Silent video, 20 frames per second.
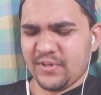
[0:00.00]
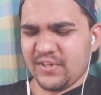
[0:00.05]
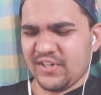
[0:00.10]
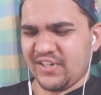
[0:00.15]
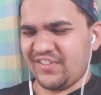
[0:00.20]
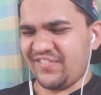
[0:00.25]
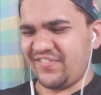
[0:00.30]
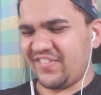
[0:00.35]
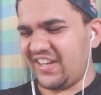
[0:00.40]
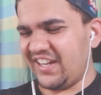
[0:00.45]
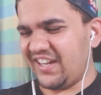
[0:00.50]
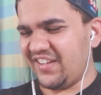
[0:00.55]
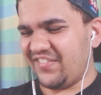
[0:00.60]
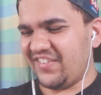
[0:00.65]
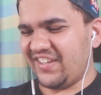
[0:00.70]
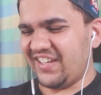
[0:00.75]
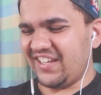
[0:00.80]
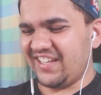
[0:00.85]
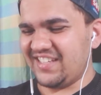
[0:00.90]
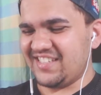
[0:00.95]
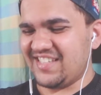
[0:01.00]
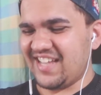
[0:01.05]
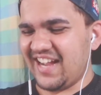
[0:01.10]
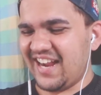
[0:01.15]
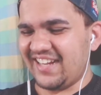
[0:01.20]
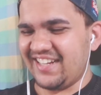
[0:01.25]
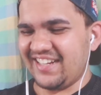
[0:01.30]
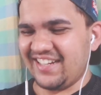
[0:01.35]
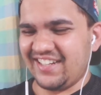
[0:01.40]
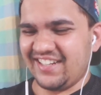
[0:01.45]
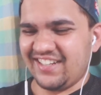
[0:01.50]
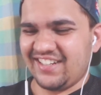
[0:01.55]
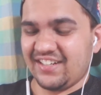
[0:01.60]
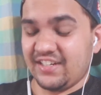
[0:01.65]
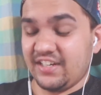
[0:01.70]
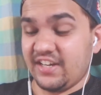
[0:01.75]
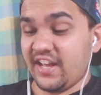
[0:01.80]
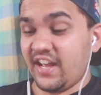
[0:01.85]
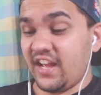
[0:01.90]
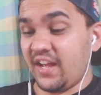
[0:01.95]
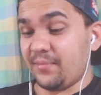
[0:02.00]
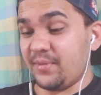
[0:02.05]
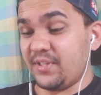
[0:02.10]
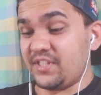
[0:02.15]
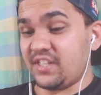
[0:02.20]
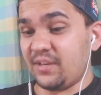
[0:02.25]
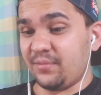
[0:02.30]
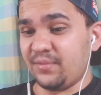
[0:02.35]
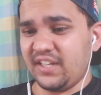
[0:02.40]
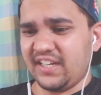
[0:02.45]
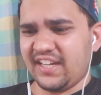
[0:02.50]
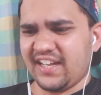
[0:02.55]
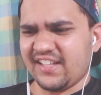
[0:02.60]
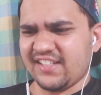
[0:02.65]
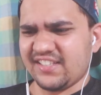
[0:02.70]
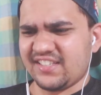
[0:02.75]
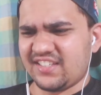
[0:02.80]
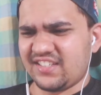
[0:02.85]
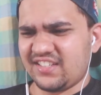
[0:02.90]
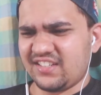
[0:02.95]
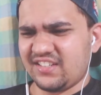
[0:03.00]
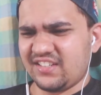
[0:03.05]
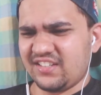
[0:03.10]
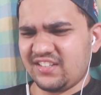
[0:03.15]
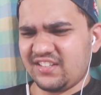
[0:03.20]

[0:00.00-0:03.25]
Don't fight the feelings, that it? Damn, it's something else.